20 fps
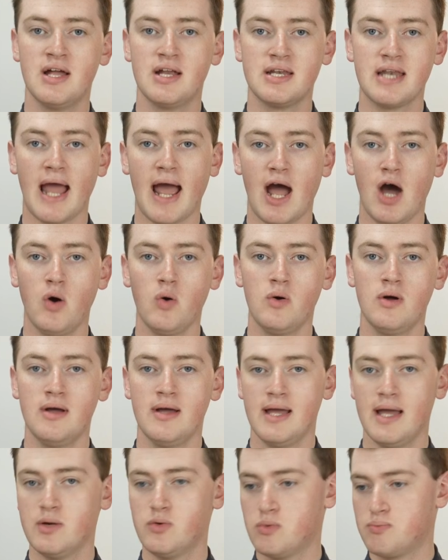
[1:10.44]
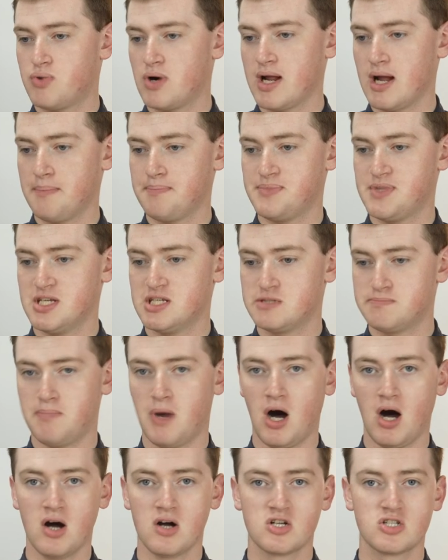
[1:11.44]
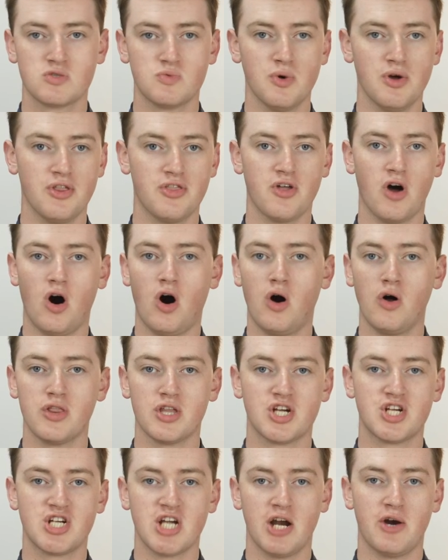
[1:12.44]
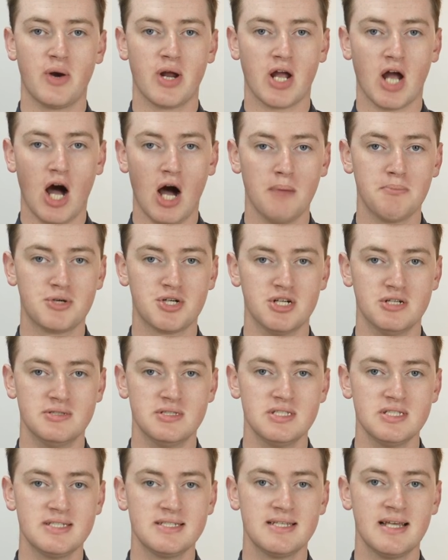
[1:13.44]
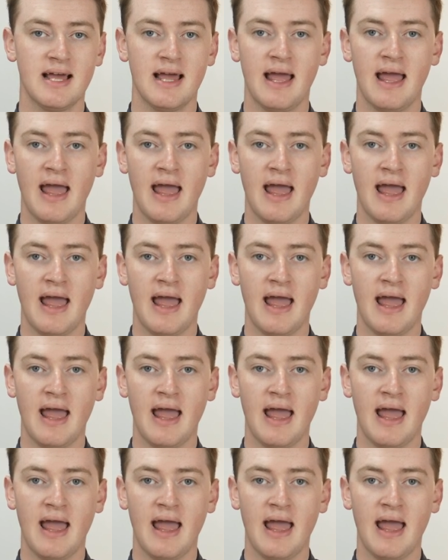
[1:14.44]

Now it will bring up this box with all the sharing options,